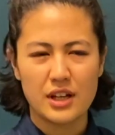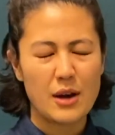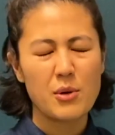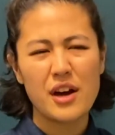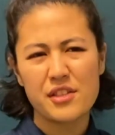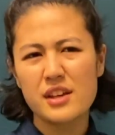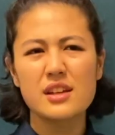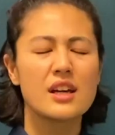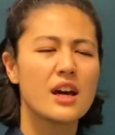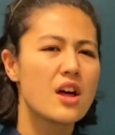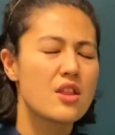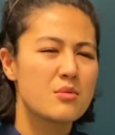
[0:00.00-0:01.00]
I
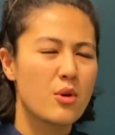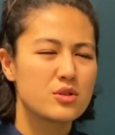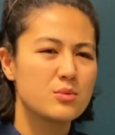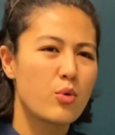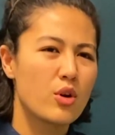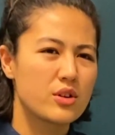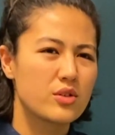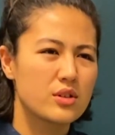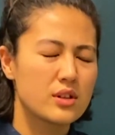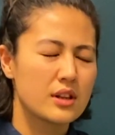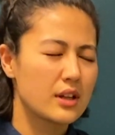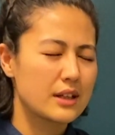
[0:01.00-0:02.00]
think the most
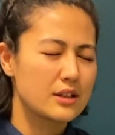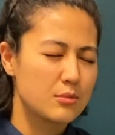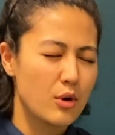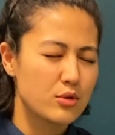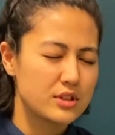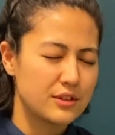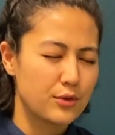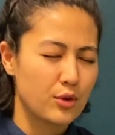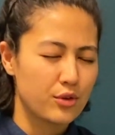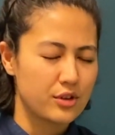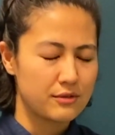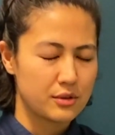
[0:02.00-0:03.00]
important, like the most
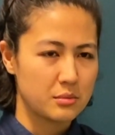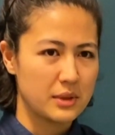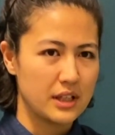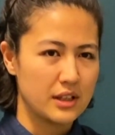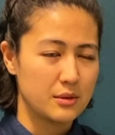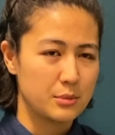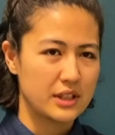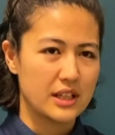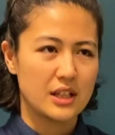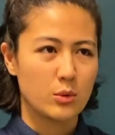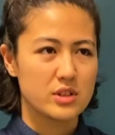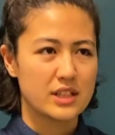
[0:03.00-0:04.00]
difficult thing for me in the
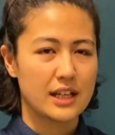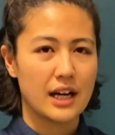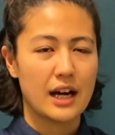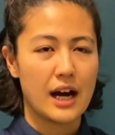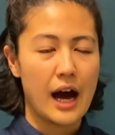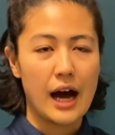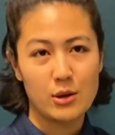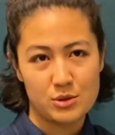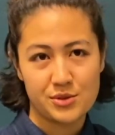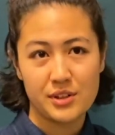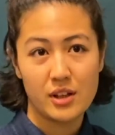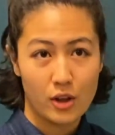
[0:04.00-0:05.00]
beginning was like I
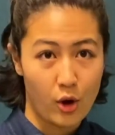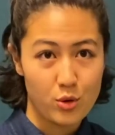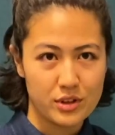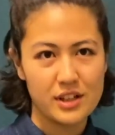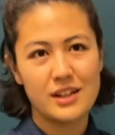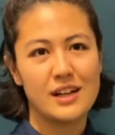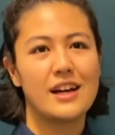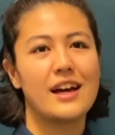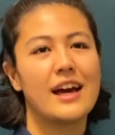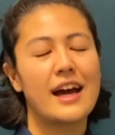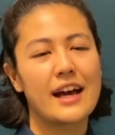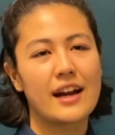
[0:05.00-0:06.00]
was really alone
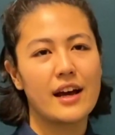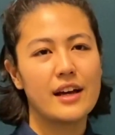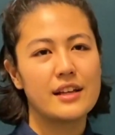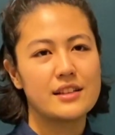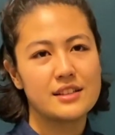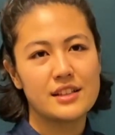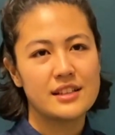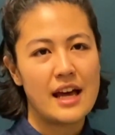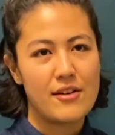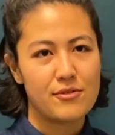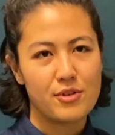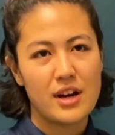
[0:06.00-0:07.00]
and I didn't
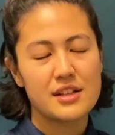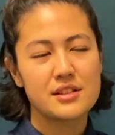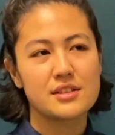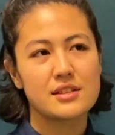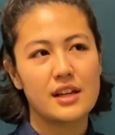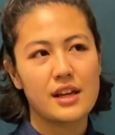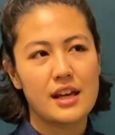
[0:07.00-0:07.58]
have friends,